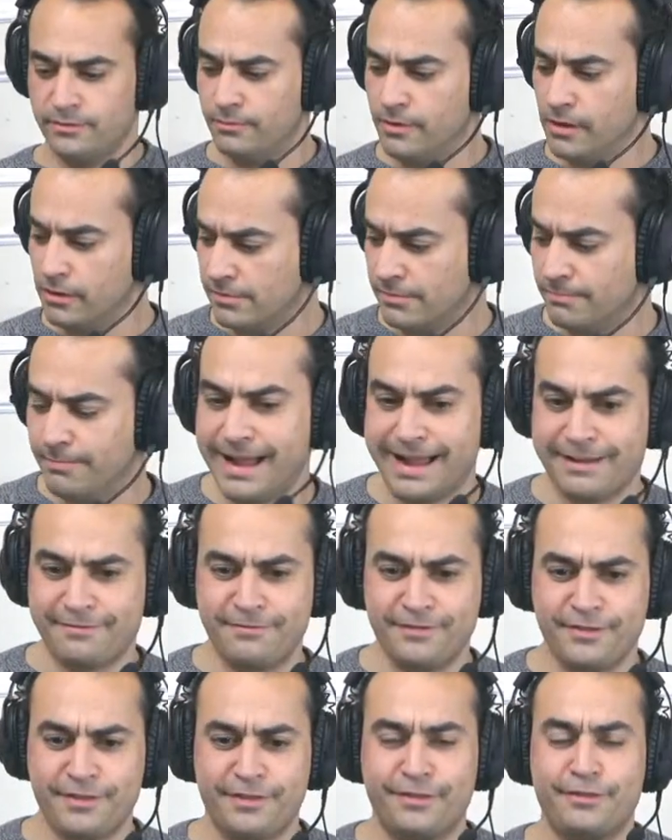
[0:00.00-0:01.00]
welcome back
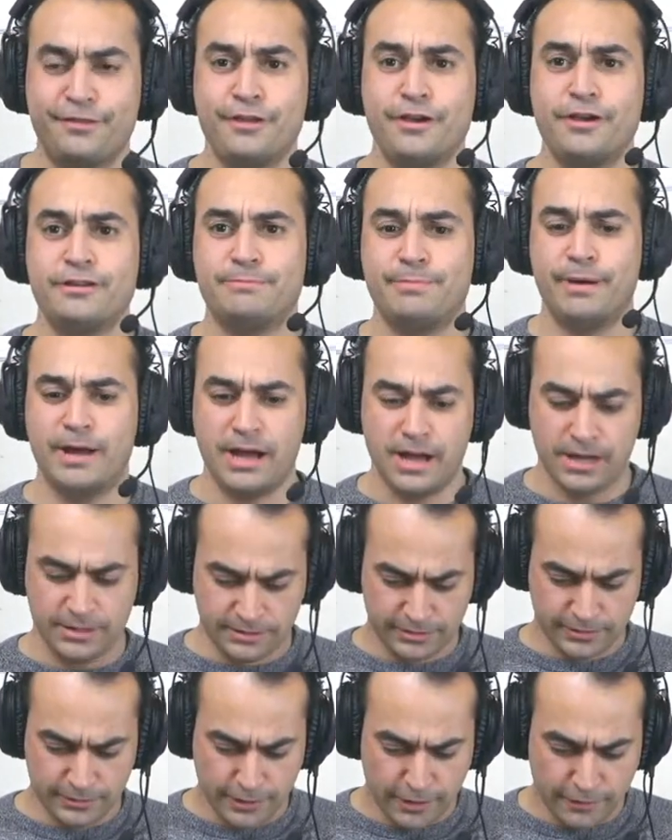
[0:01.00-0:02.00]
for the third
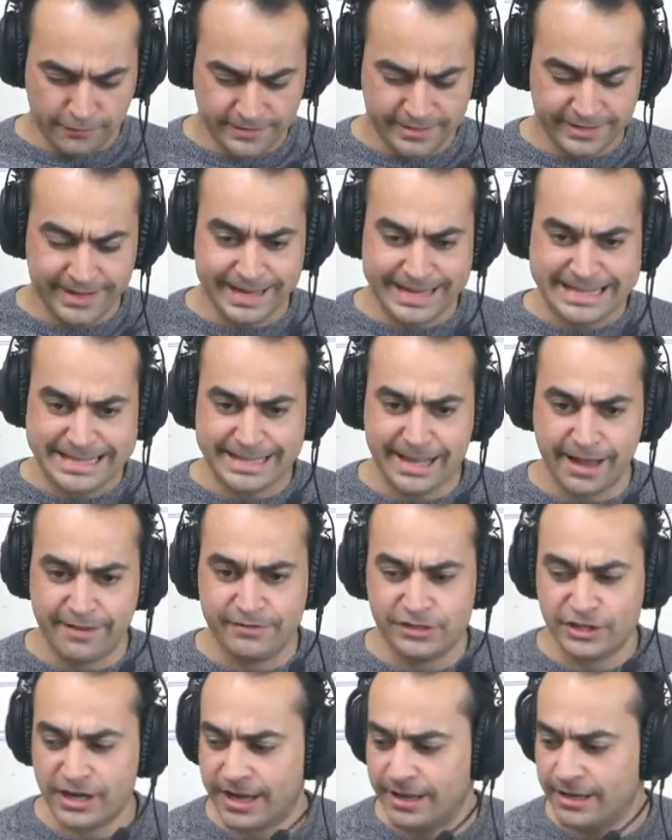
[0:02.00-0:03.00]
part of today's
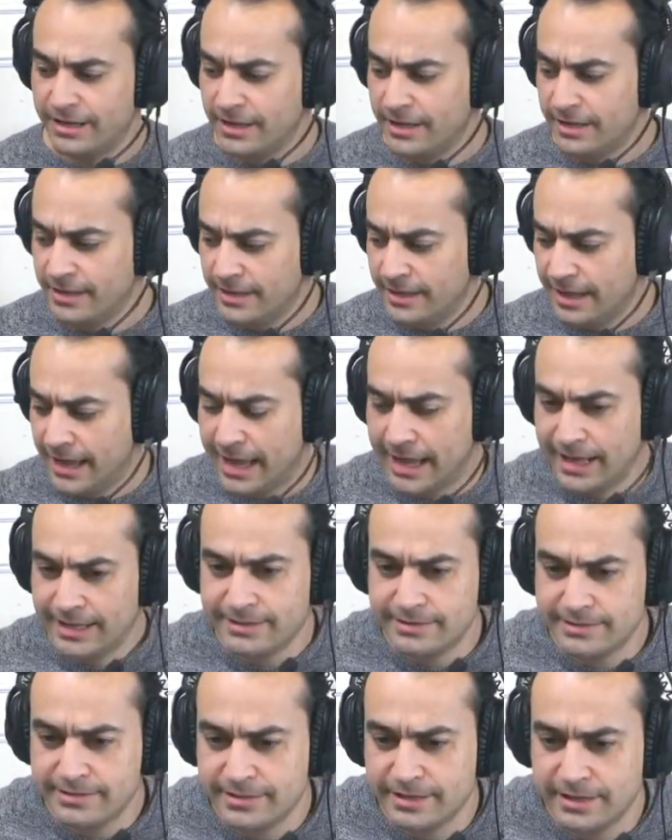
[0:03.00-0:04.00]
live chat,
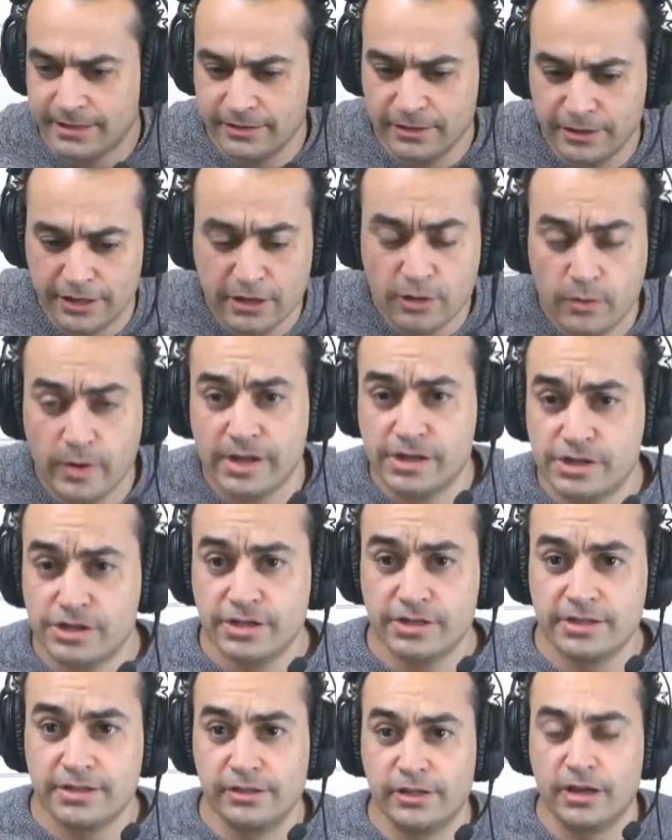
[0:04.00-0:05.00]
and a lot of
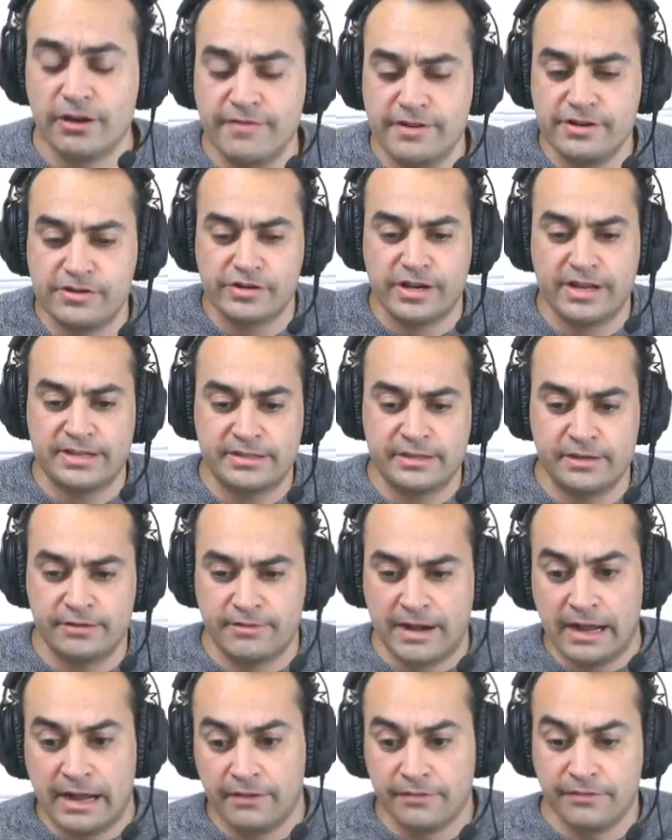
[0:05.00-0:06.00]
questions, a lot of interest
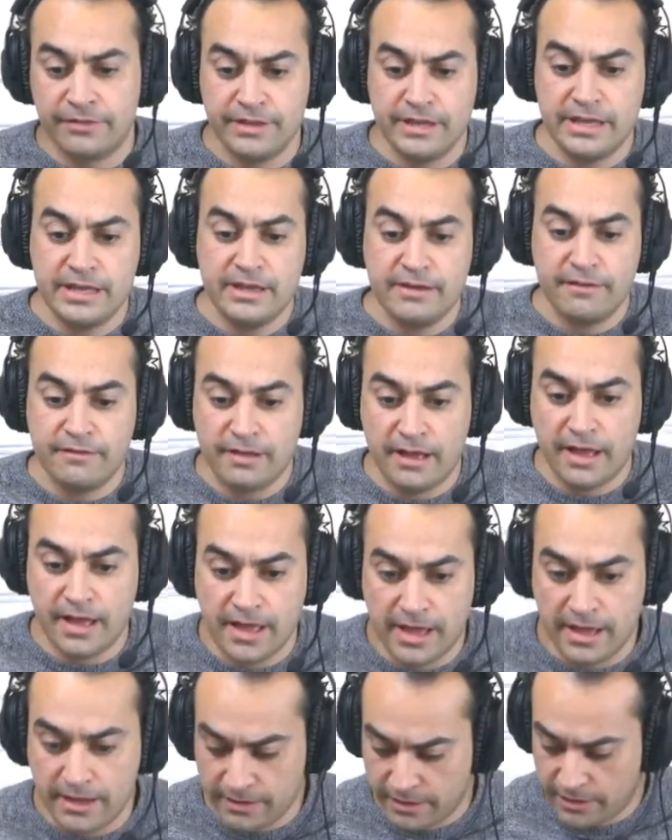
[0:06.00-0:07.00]
around the
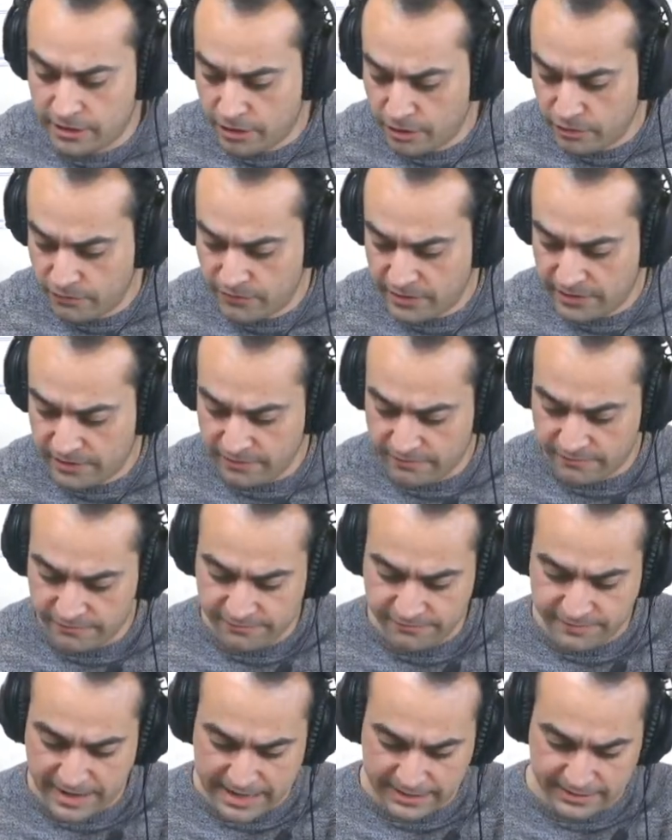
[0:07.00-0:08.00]
COVID
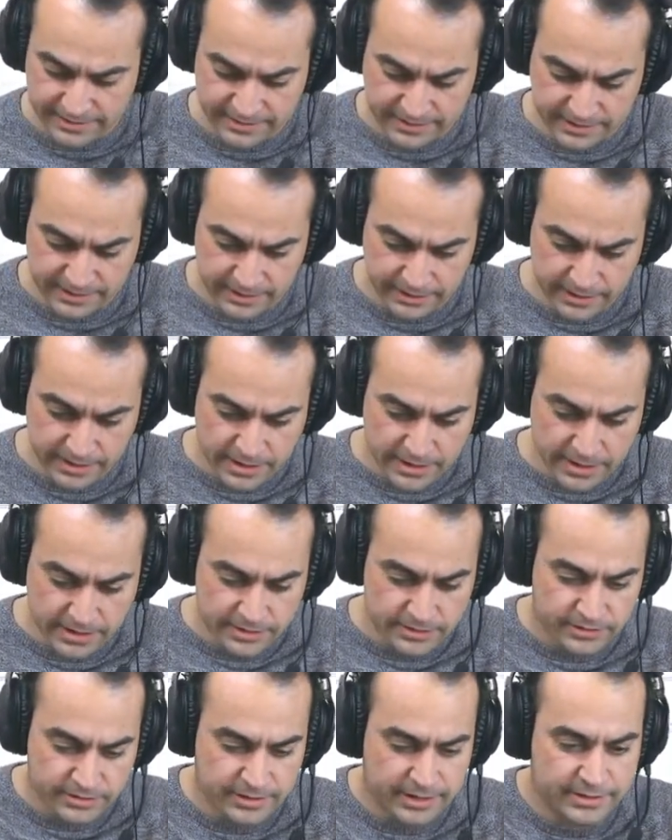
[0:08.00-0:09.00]
vaccine.
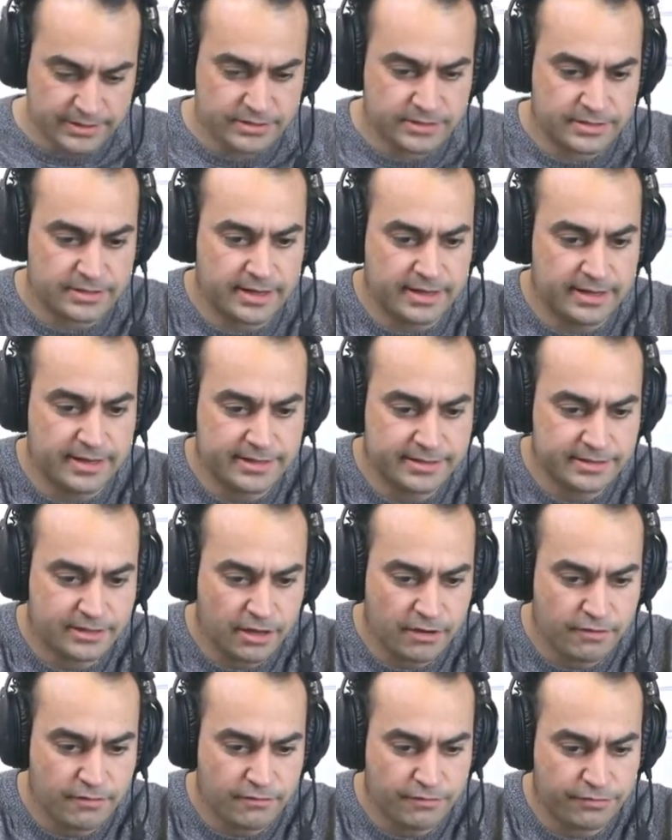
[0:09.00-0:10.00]
So let's
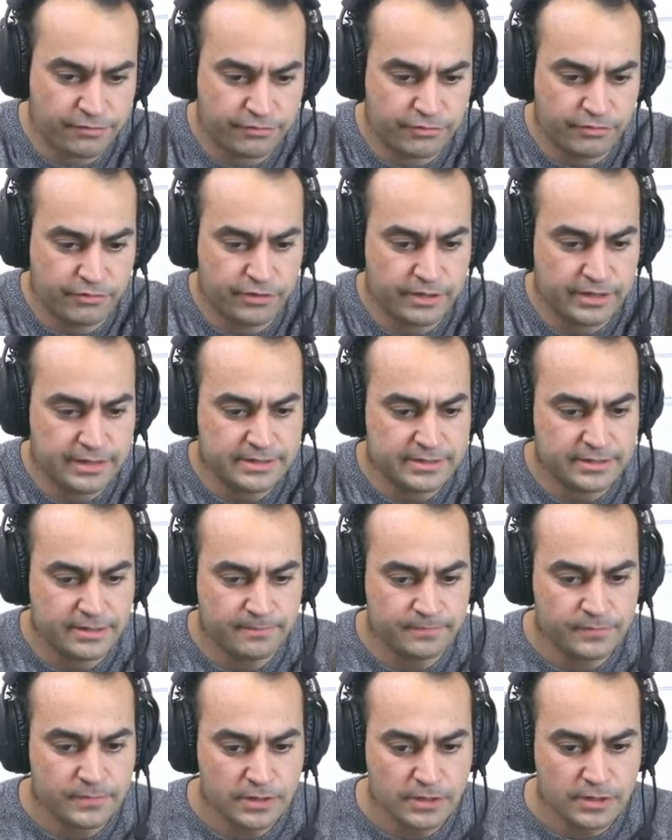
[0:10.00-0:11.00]
go through these.
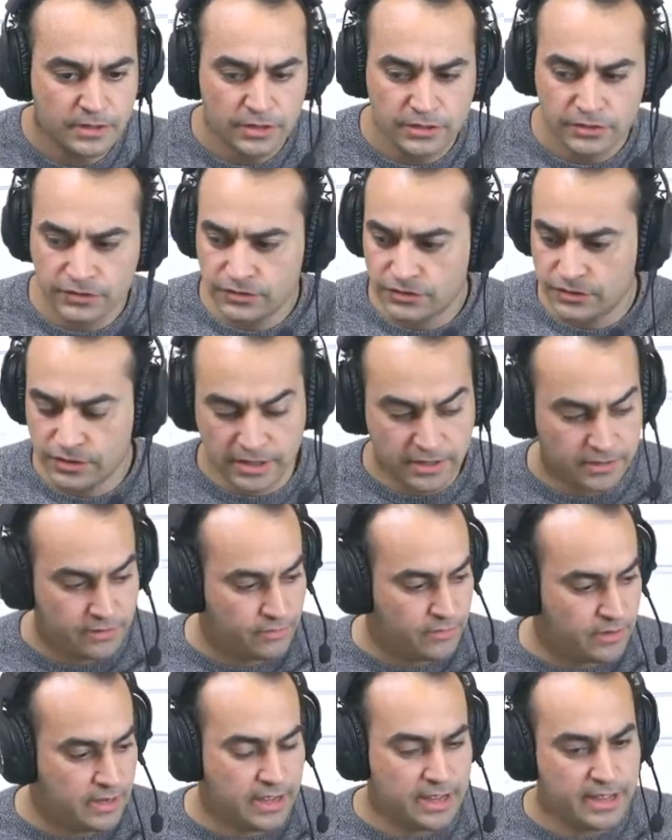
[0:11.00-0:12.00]

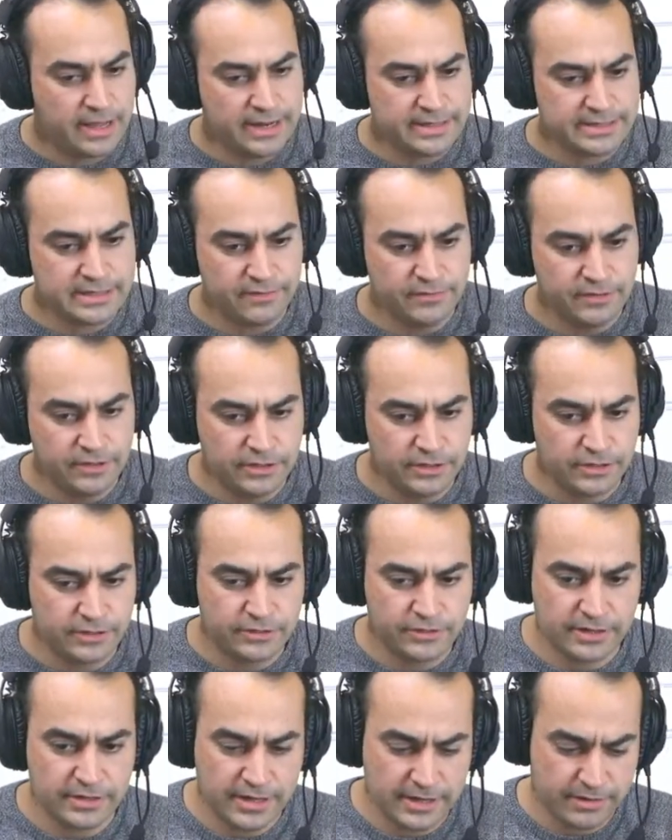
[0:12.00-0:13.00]
So let's have a
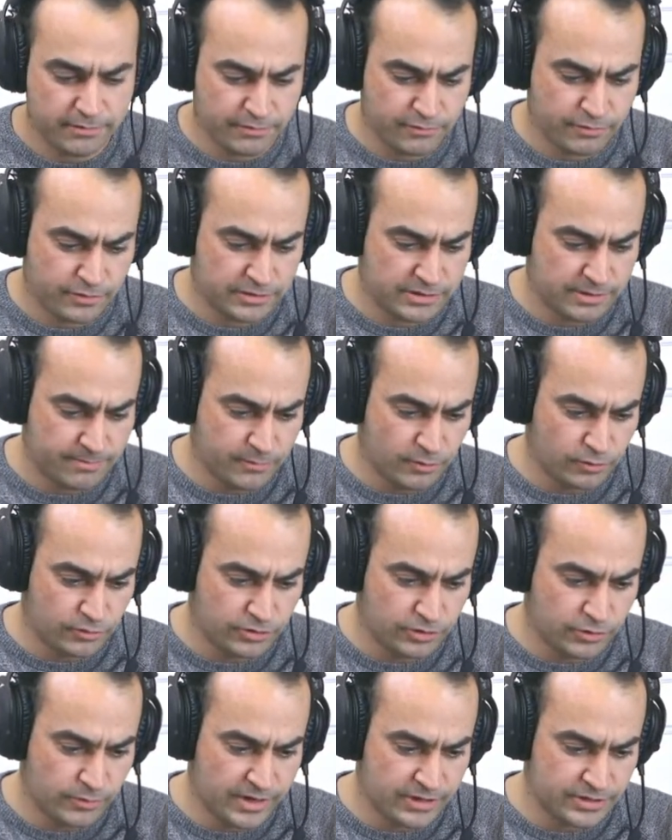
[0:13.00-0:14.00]
look. We've got some
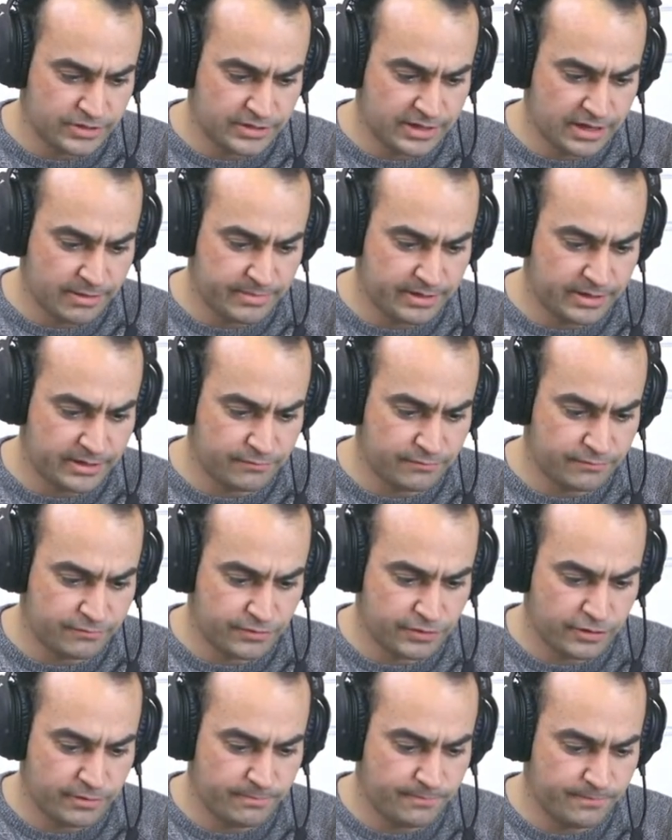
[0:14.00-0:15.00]
also questions coming in
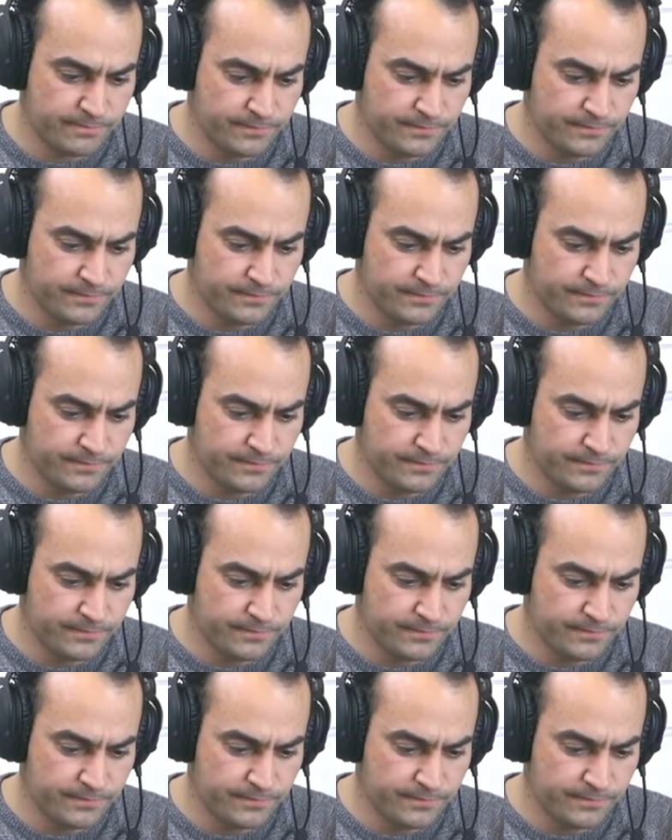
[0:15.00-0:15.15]
from